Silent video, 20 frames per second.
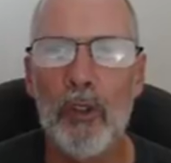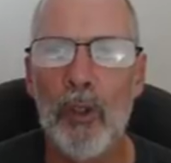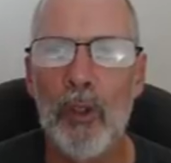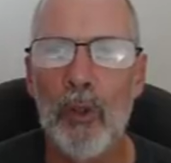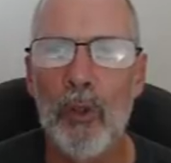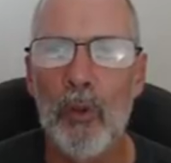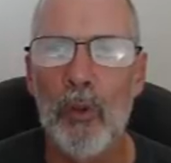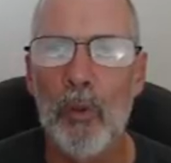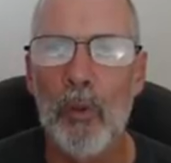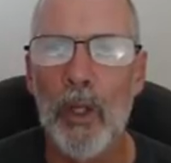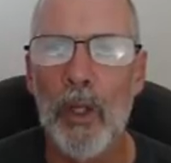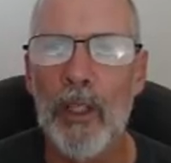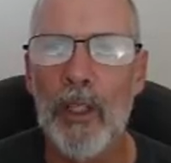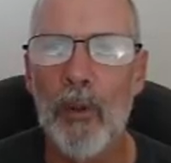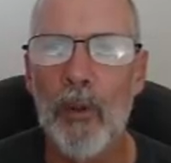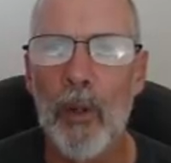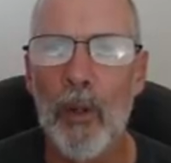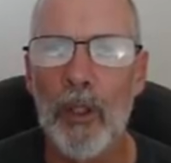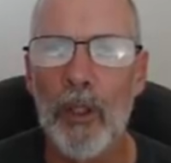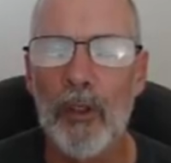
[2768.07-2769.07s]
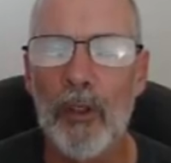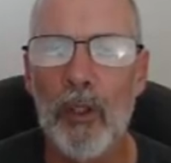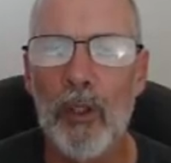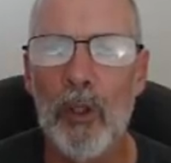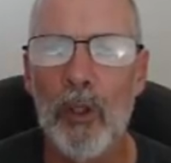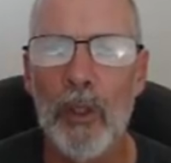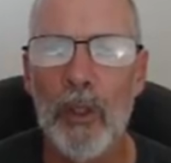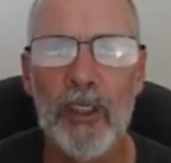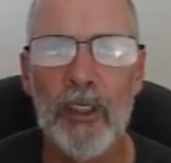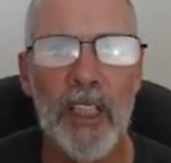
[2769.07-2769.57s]
school? When you were at
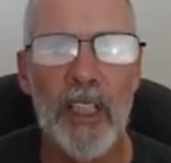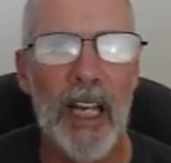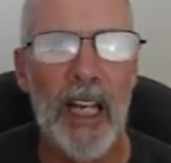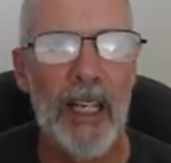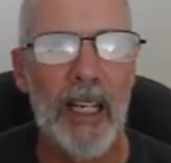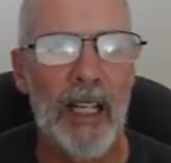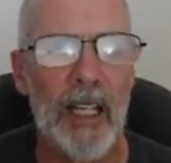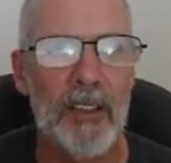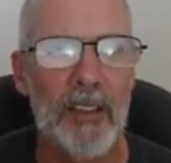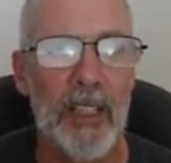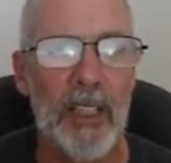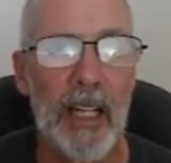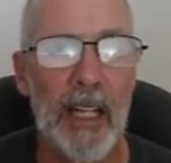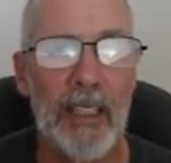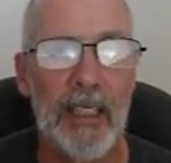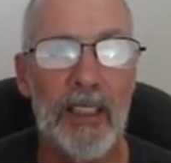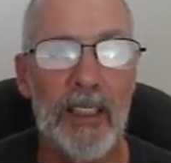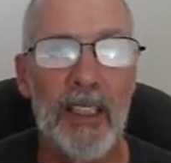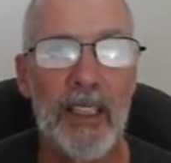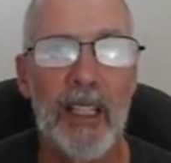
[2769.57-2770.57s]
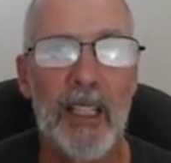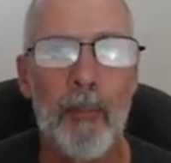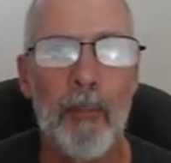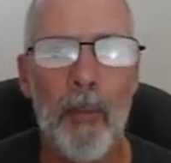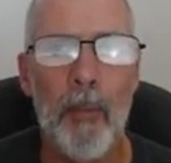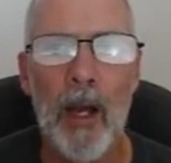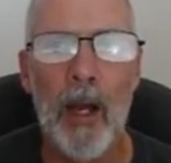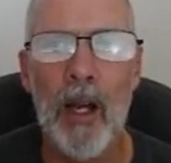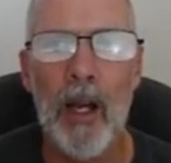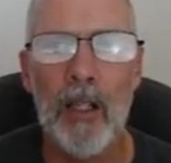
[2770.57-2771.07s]
school is telling us that it's in the
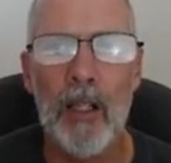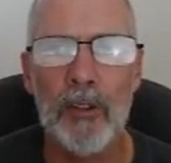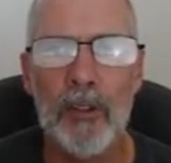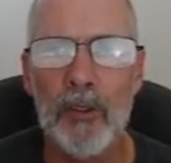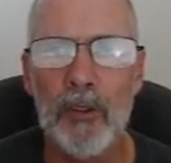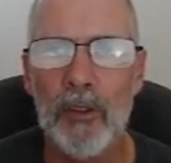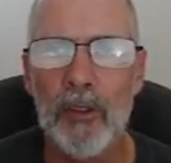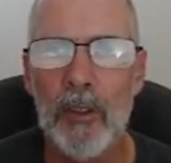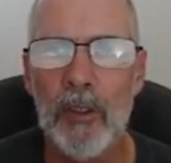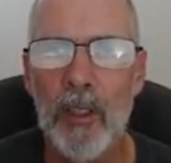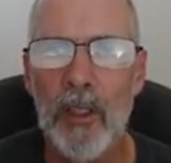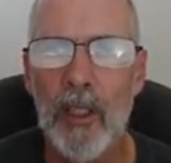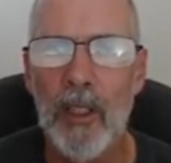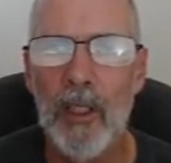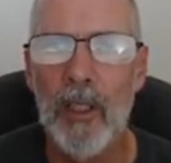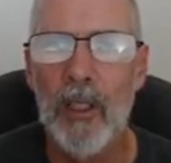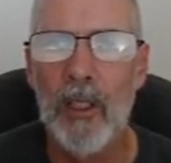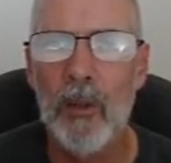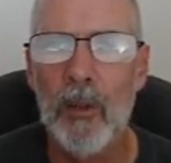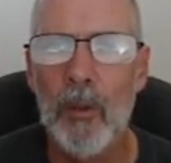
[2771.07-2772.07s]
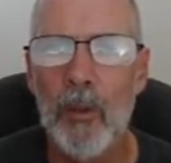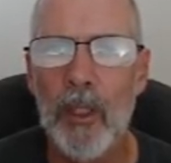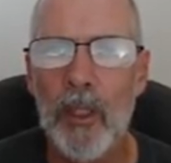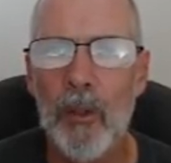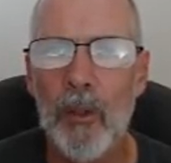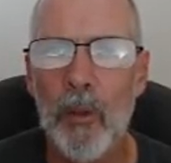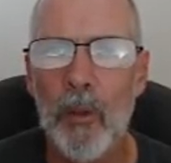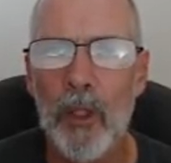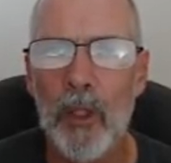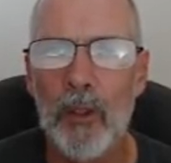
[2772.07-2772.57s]
past. When
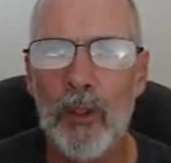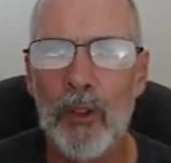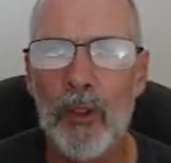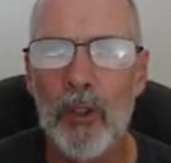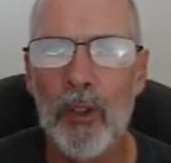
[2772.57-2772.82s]
you were at